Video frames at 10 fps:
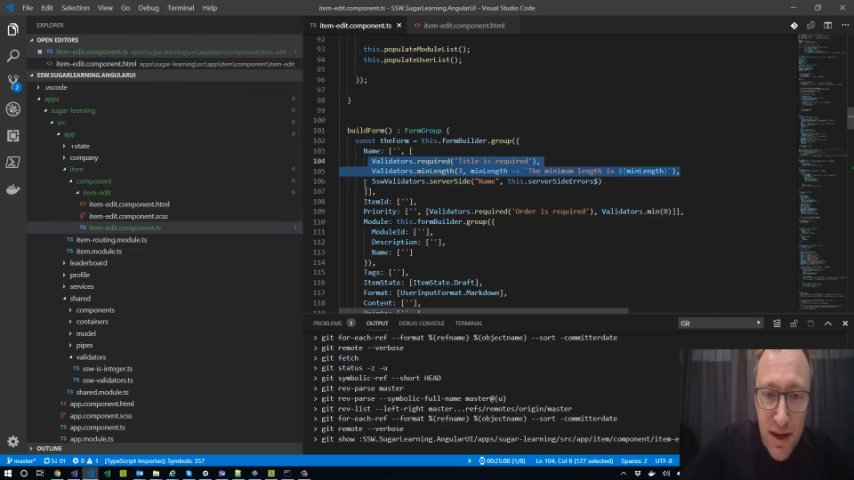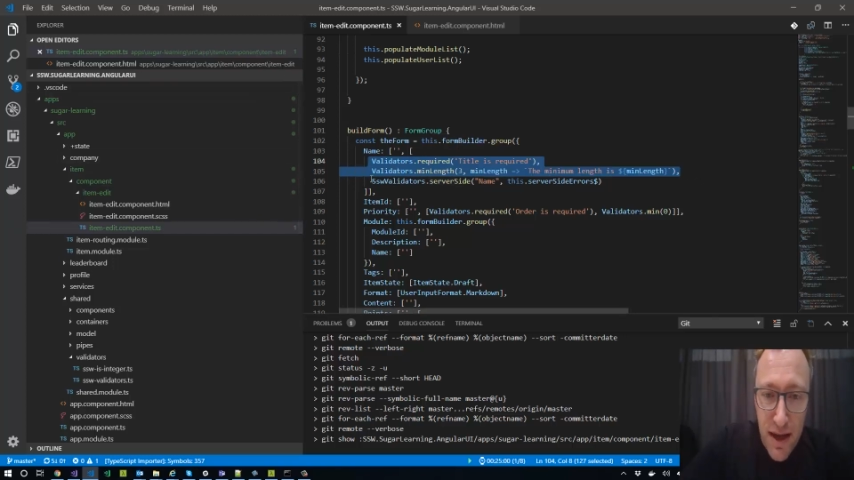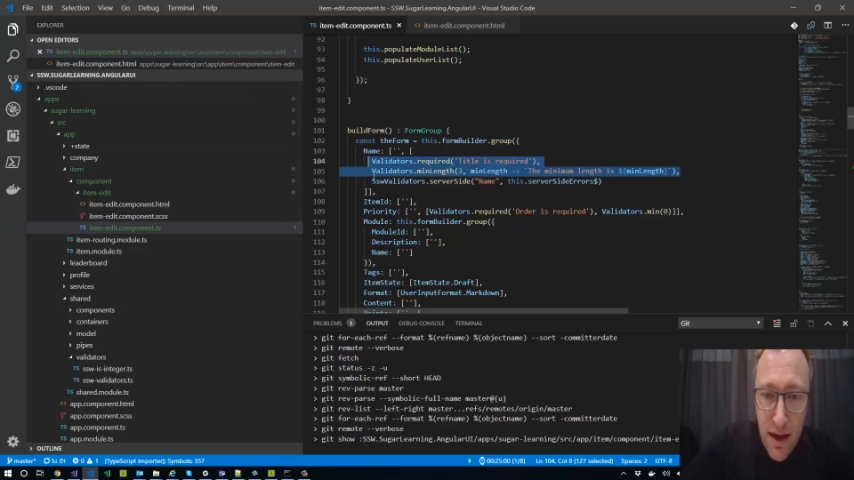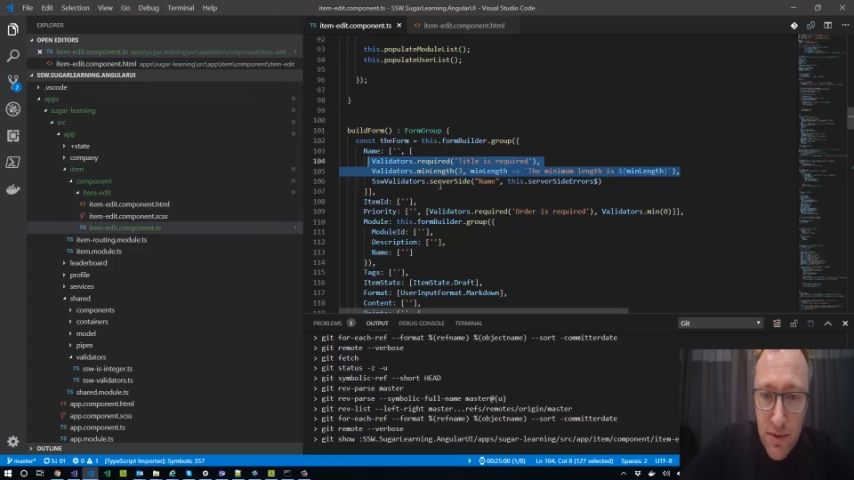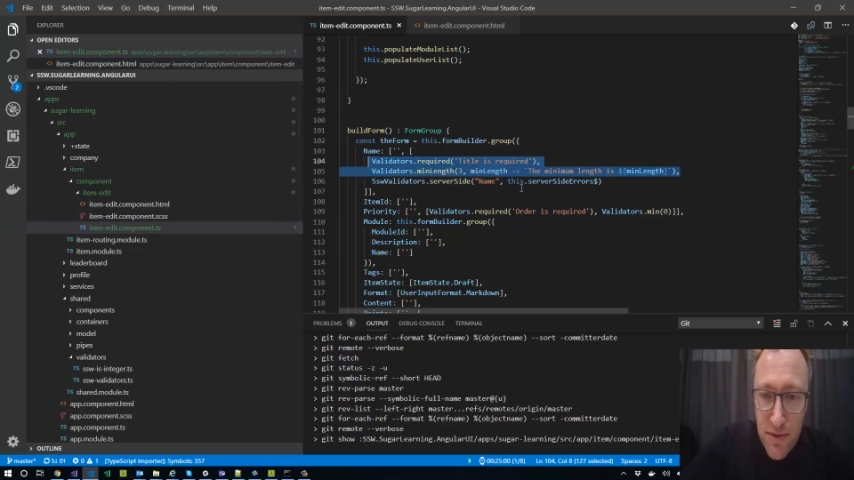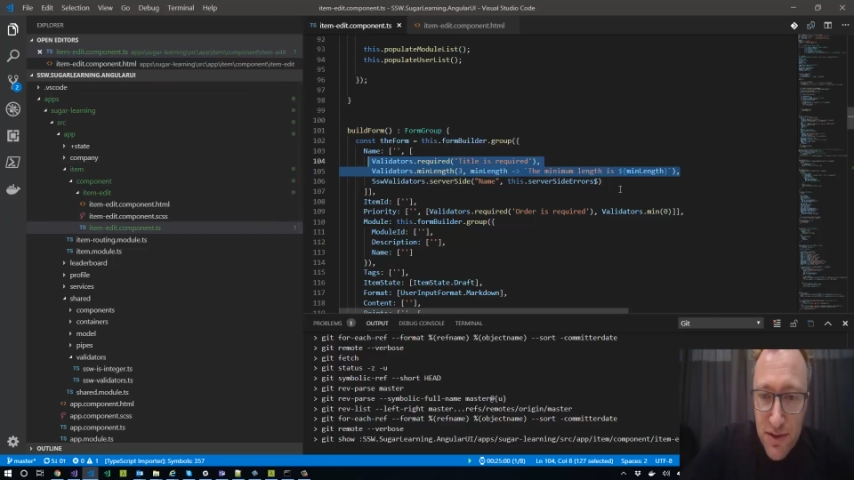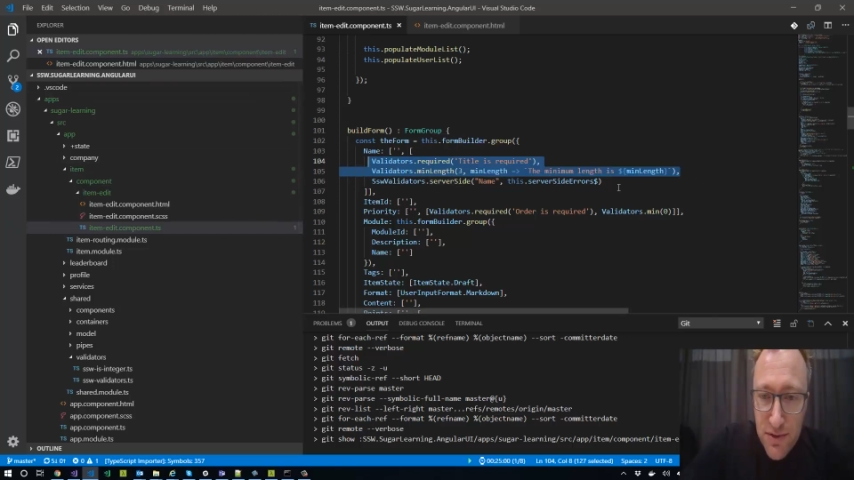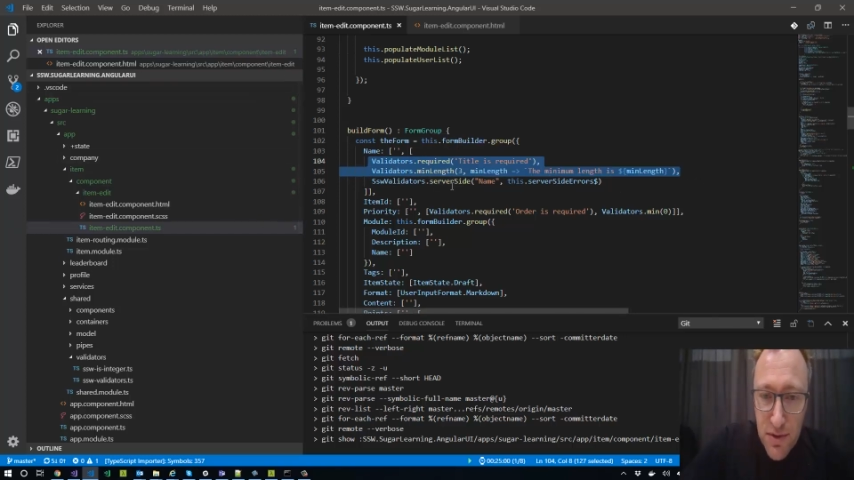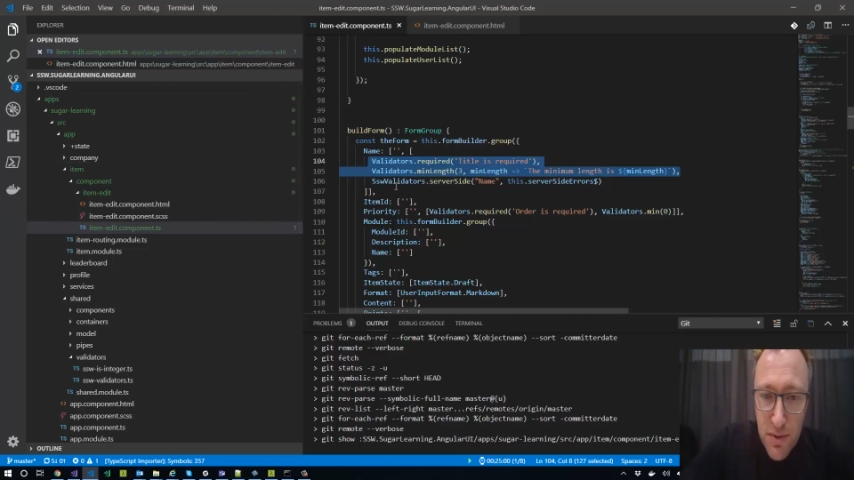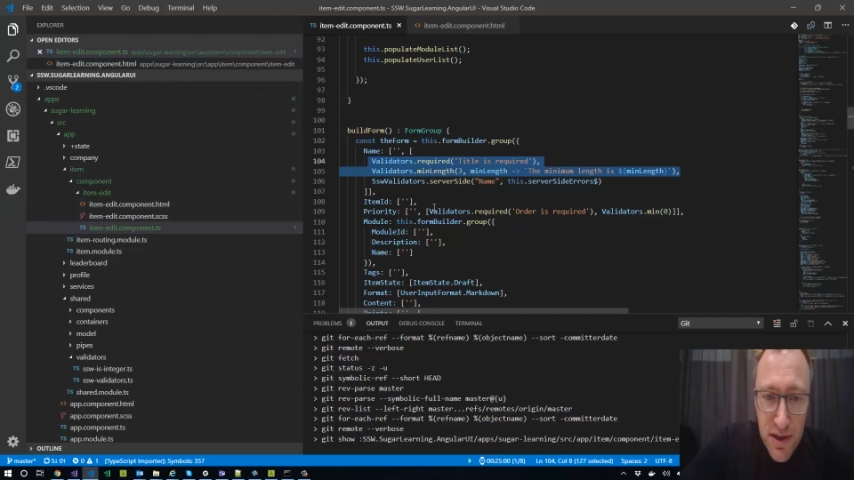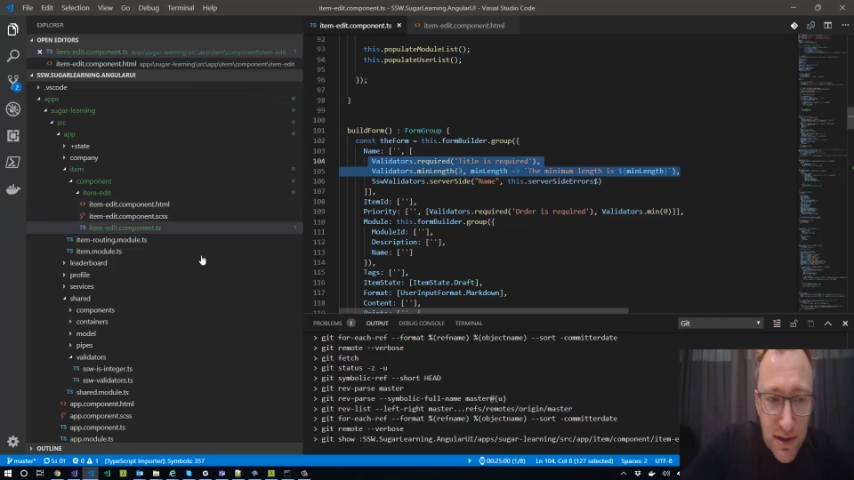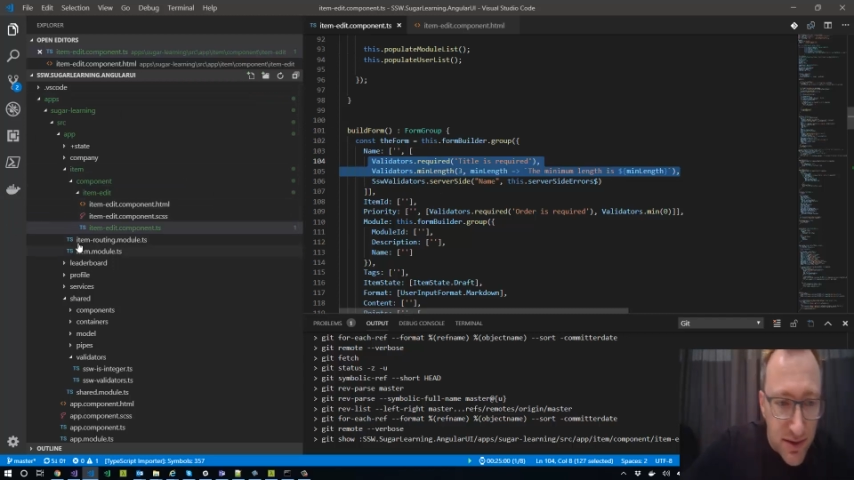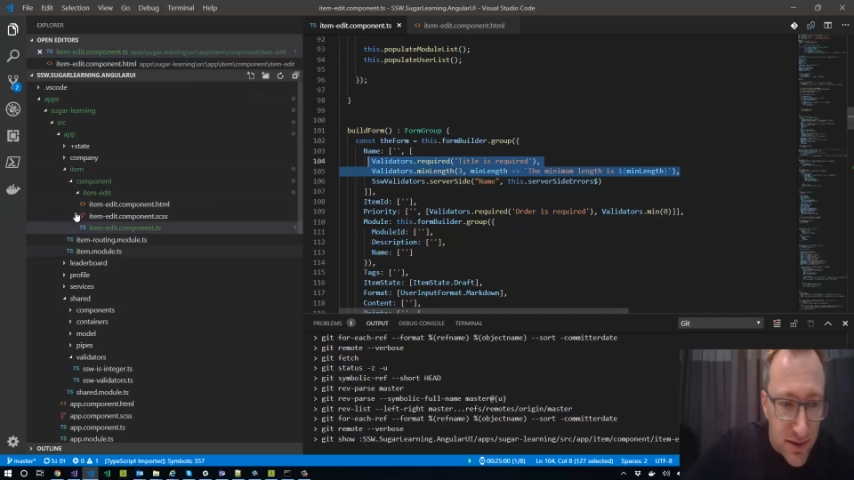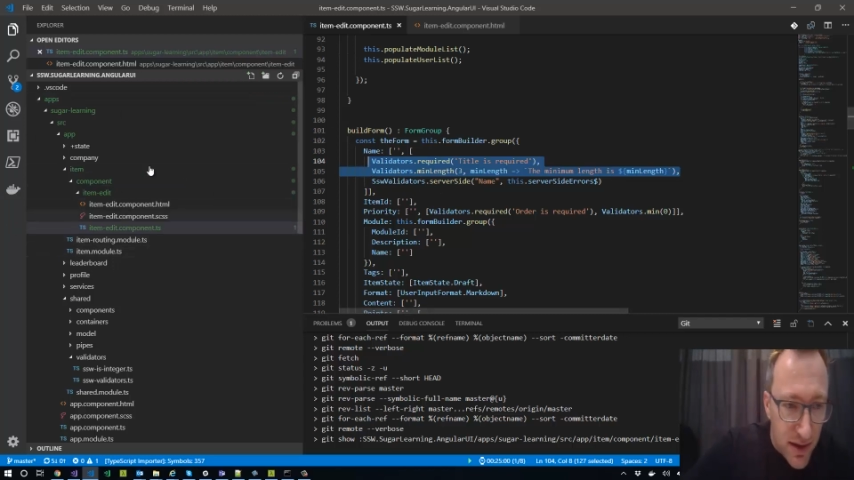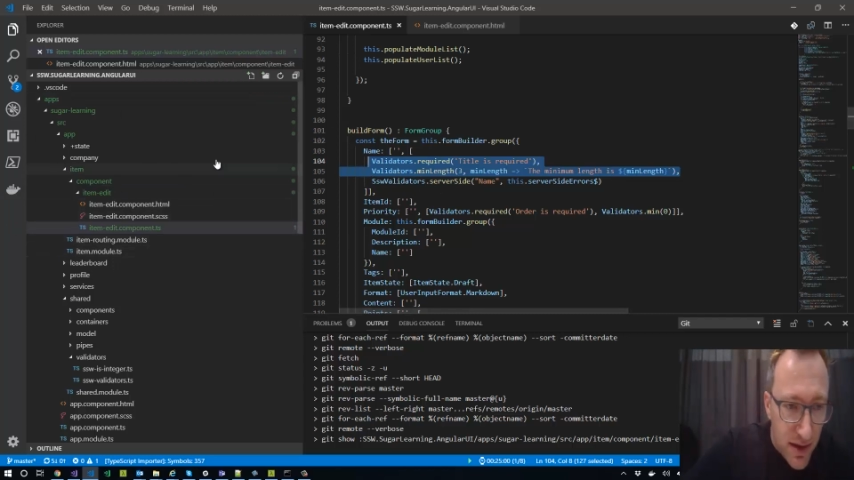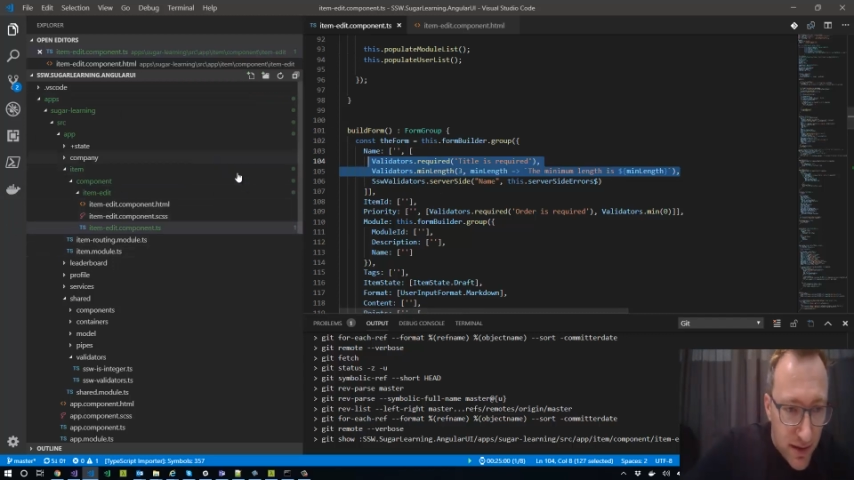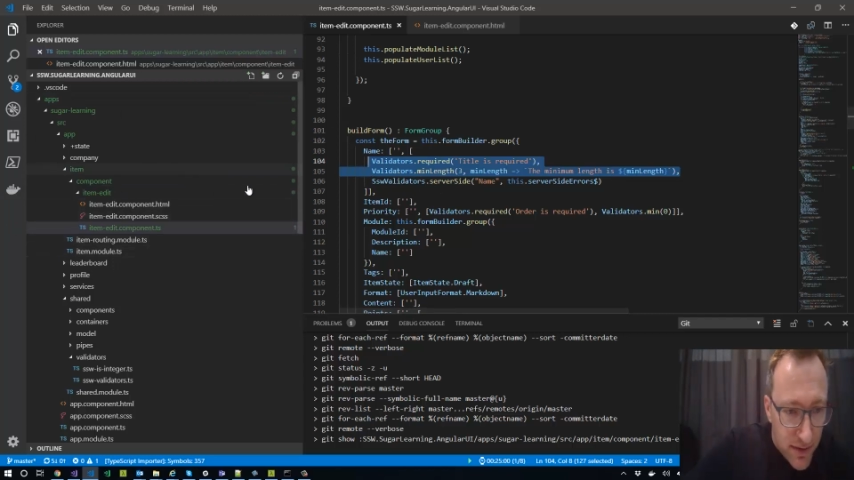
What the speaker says: about how this all works,